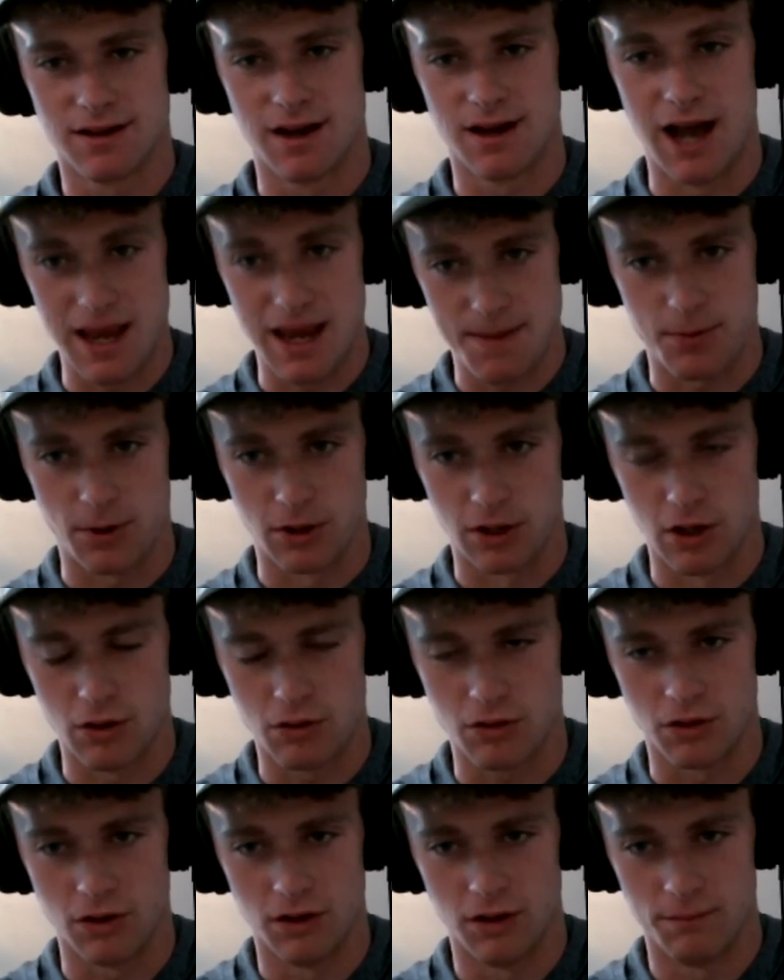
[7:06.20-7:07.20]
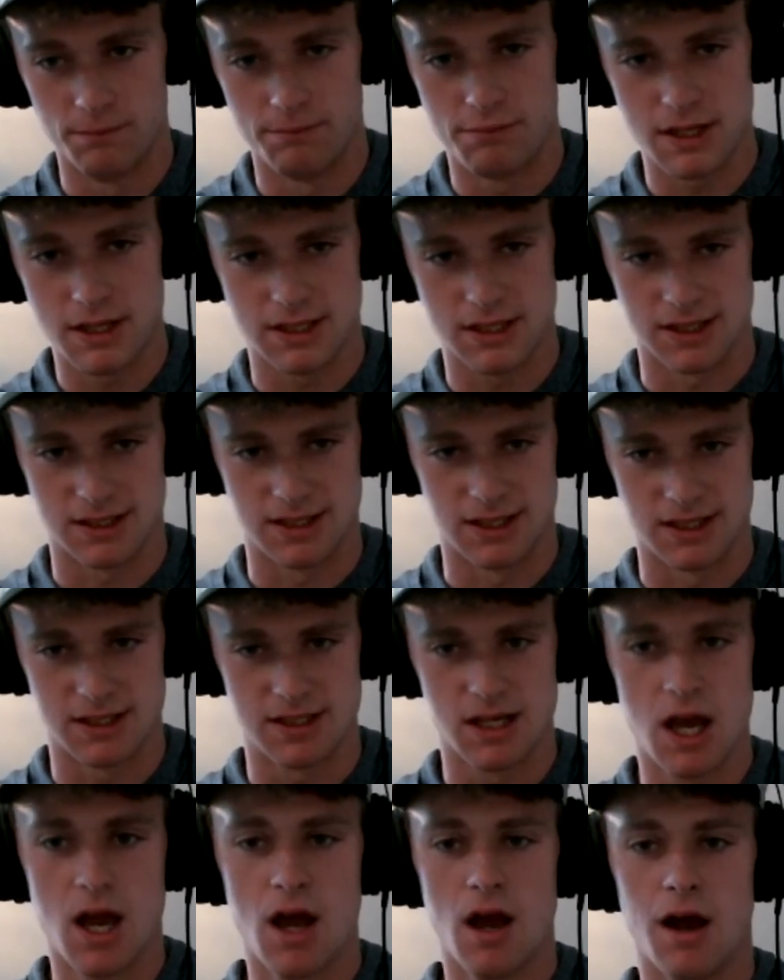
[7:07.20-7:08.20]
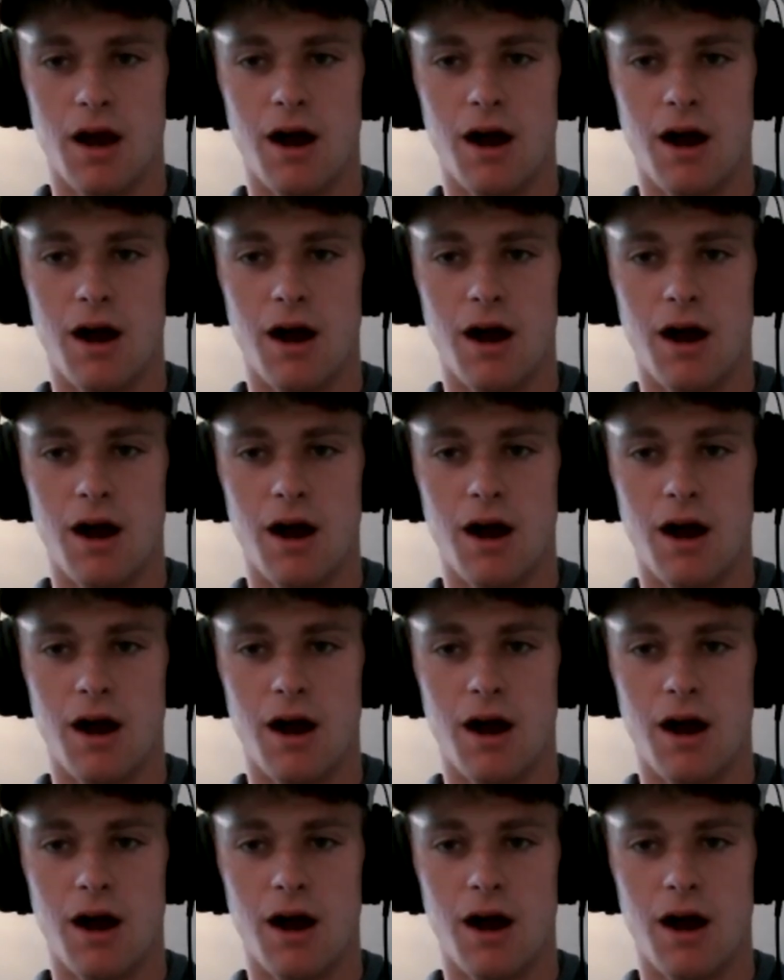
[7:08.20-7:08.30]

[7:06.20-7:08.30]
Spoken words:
hyper-local businesses